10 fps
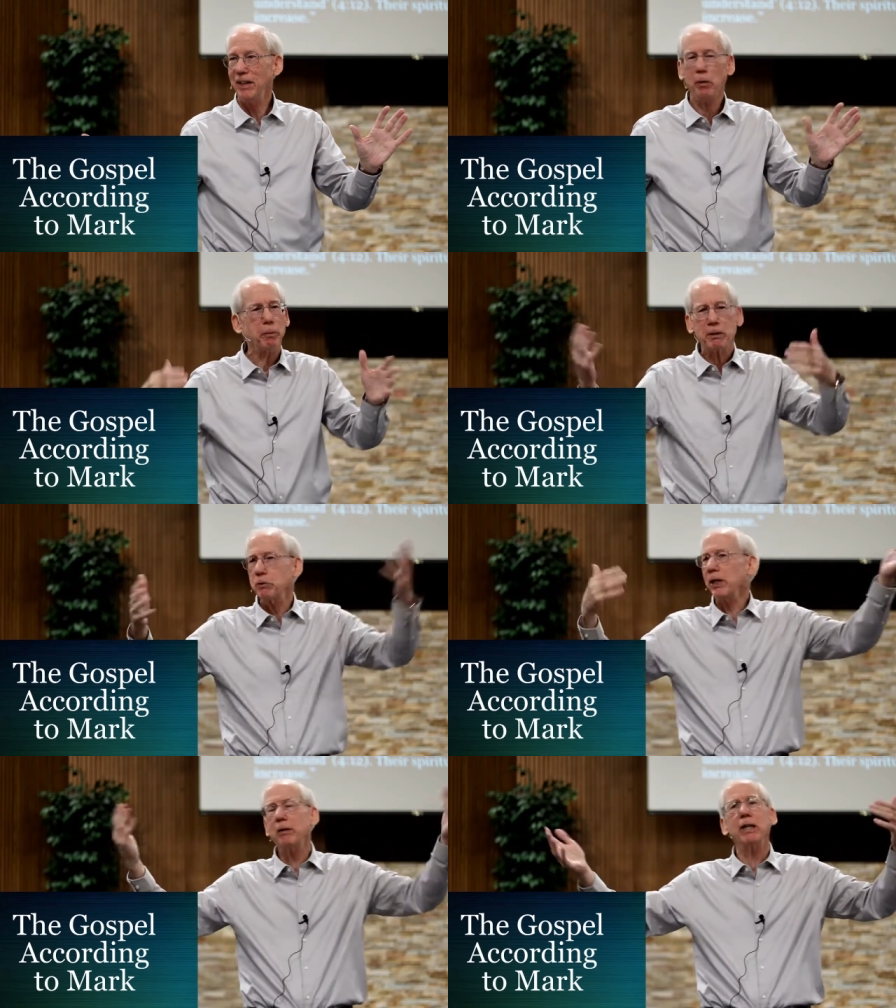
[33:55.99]
And it'll,
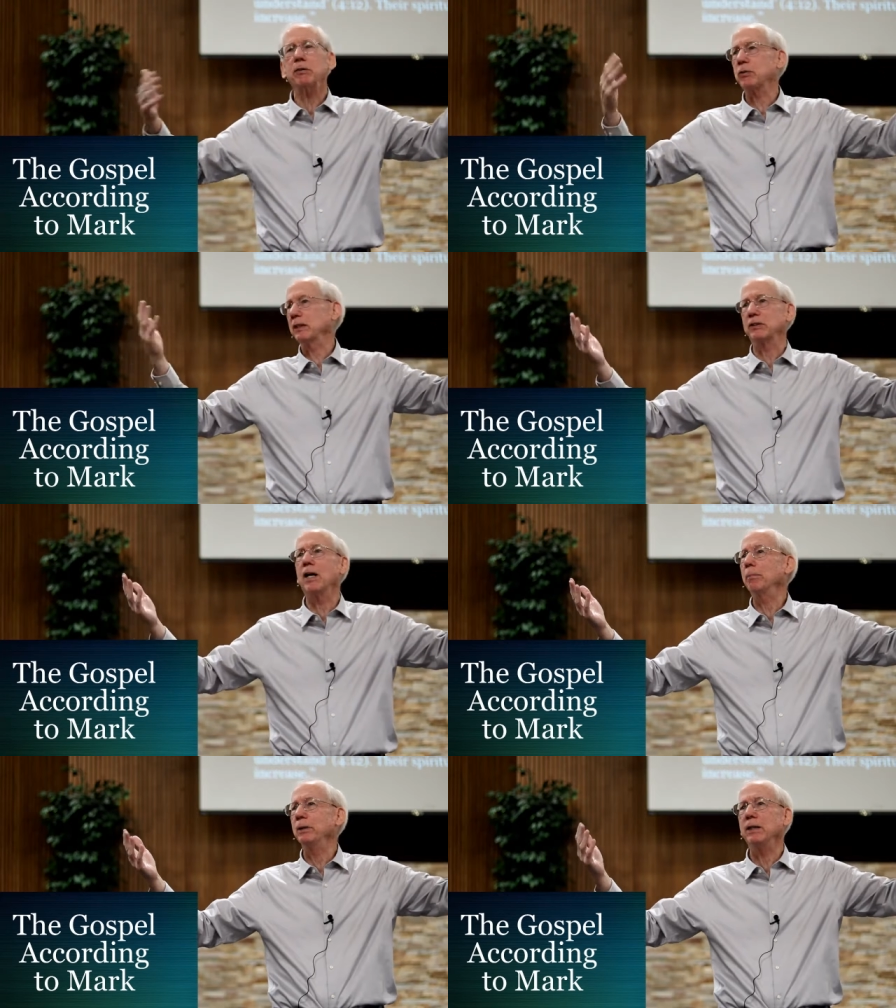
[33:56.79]
be, it'll get
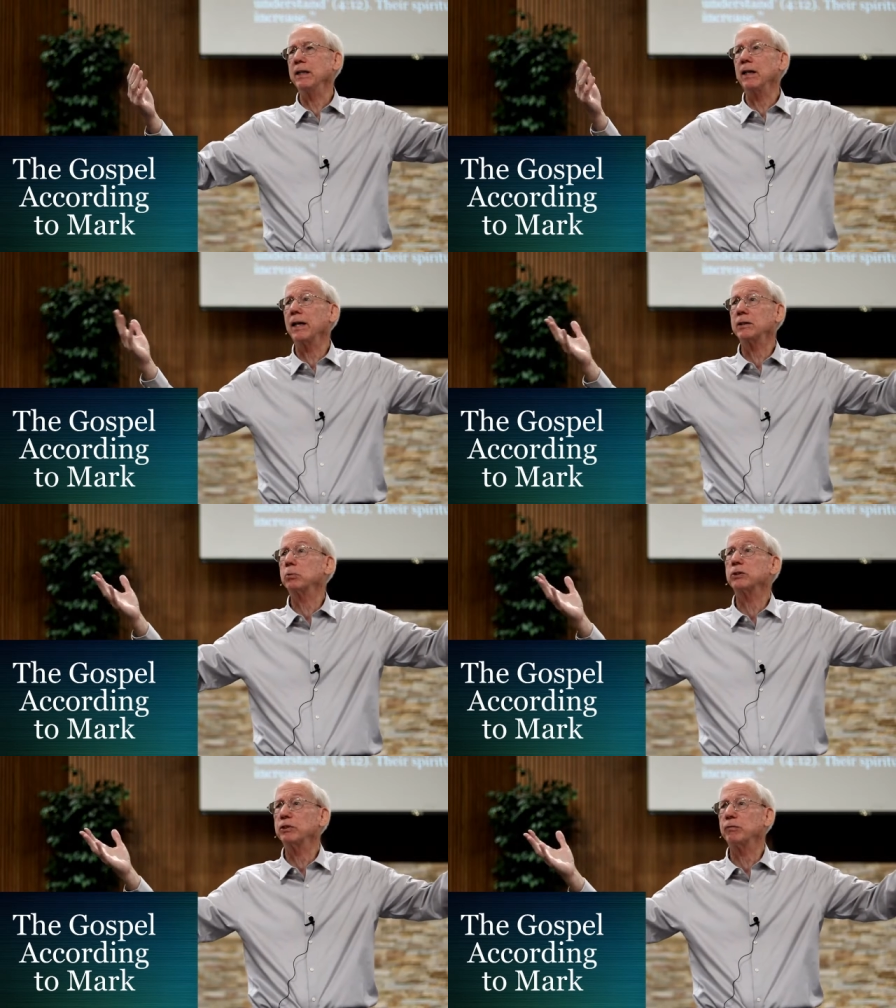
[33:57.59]
dressed up into
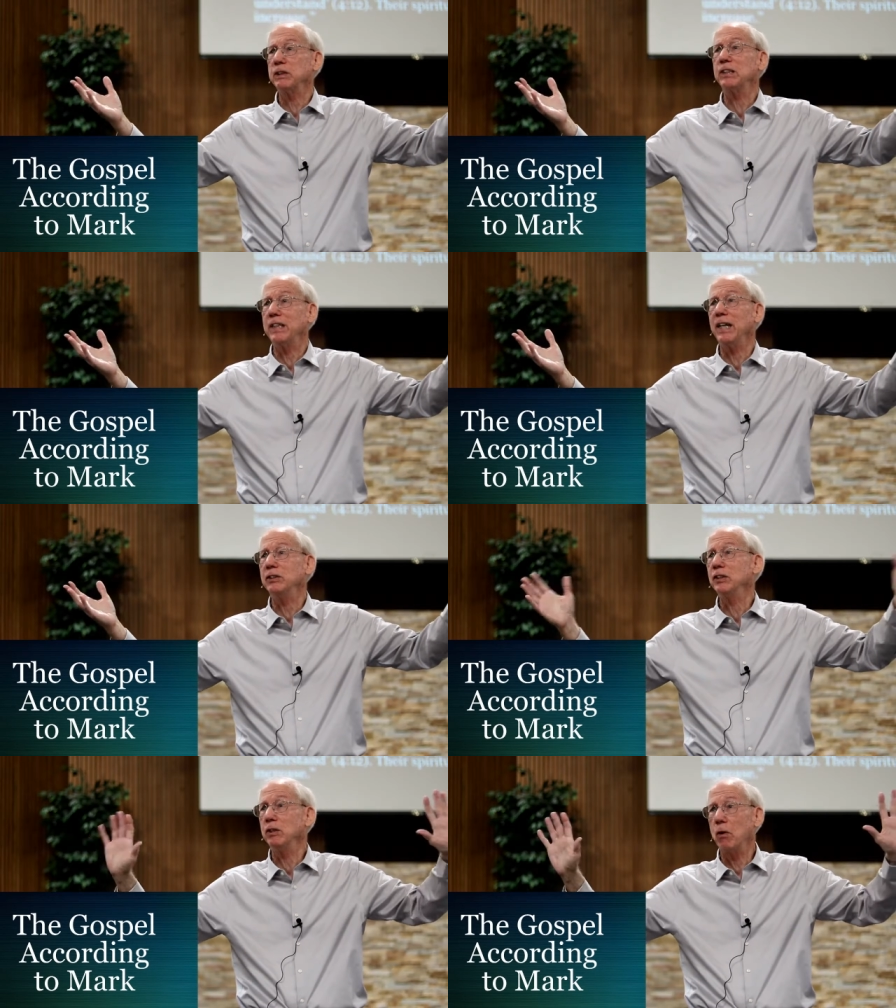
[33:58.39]
intellectual
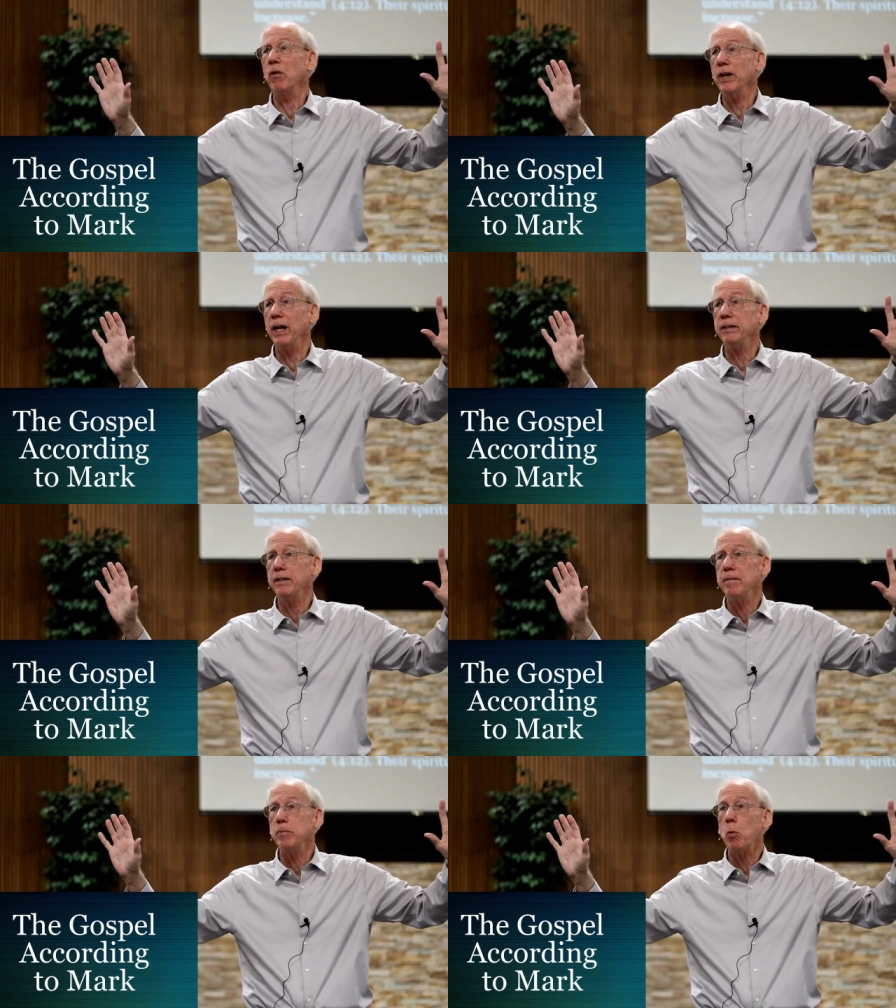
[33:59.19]
sophistication and all that.
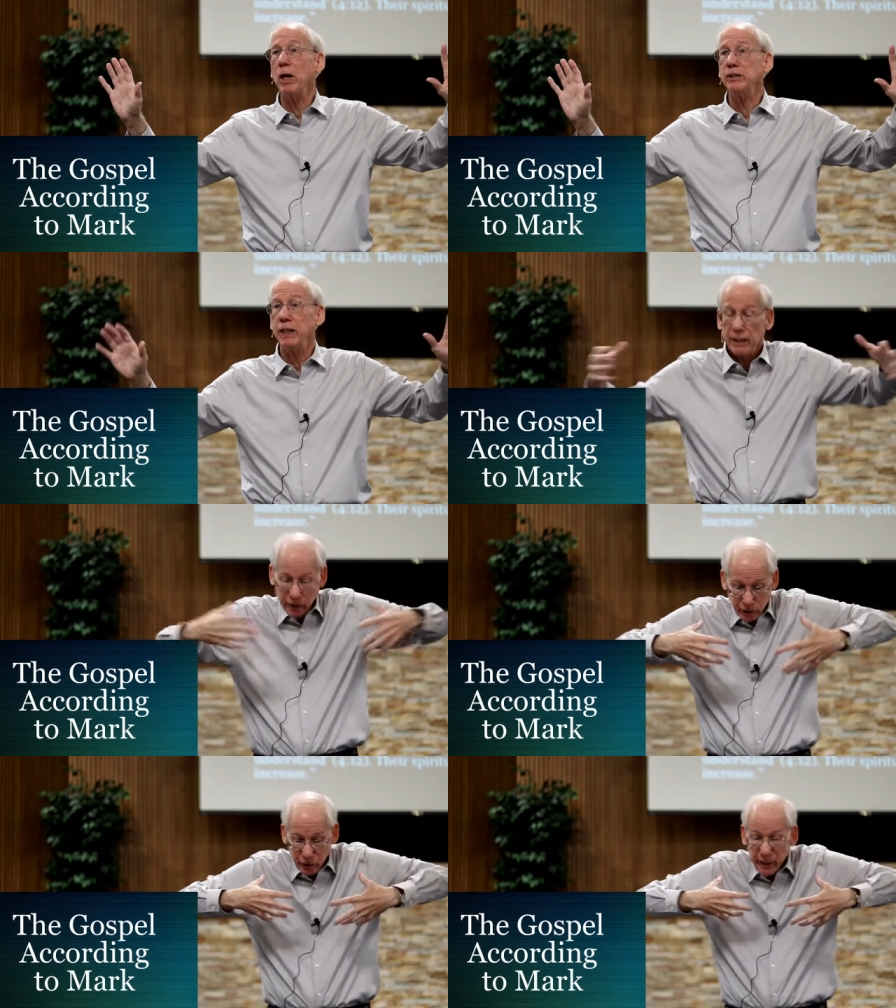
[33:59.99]
Why is that?
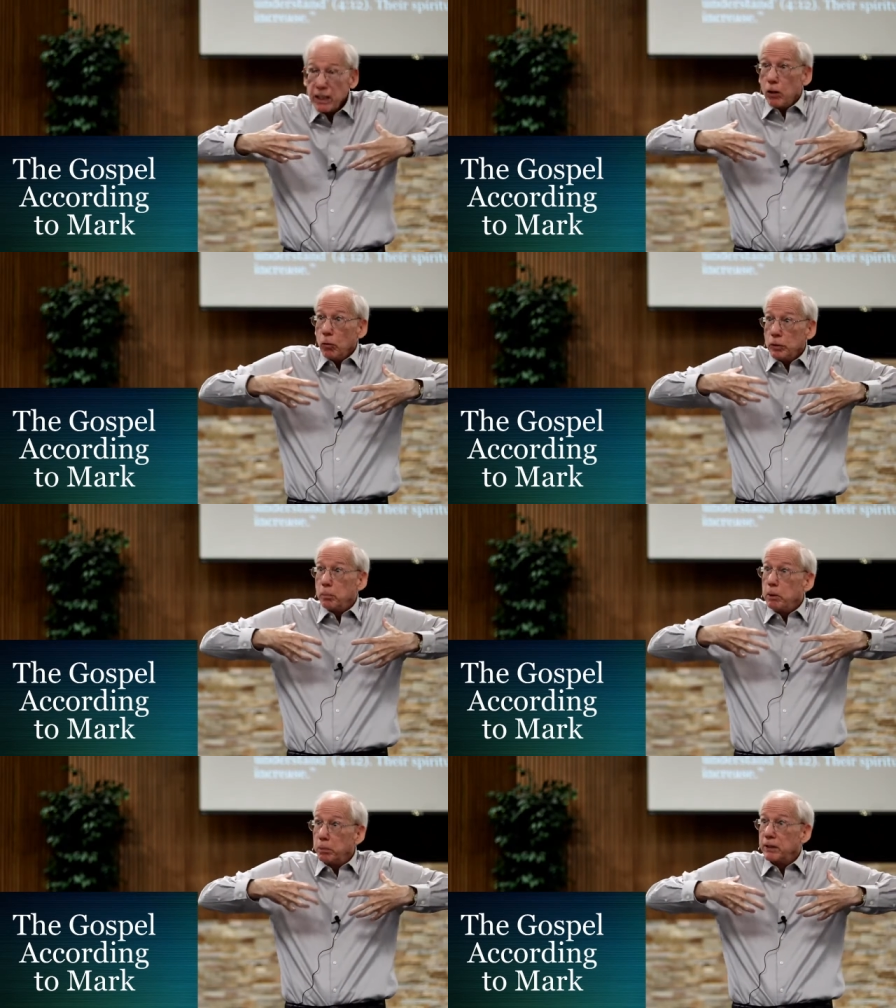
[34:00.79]
That's the ego
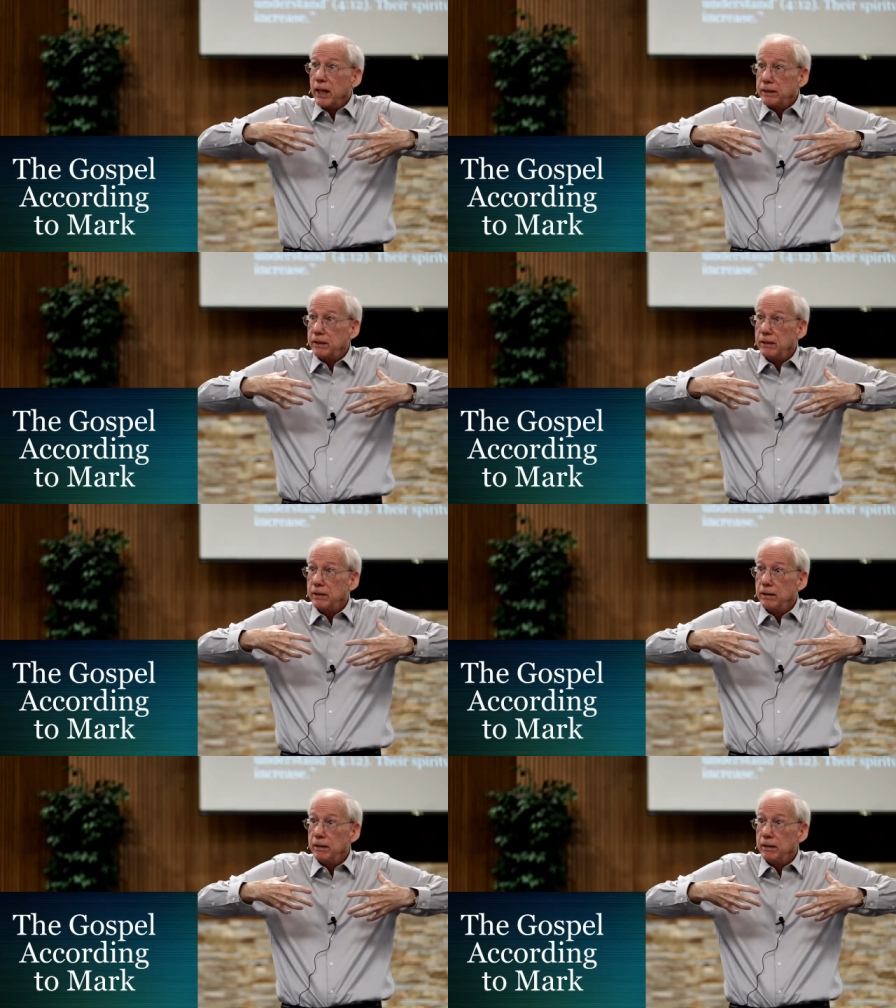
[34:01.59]
to be protected.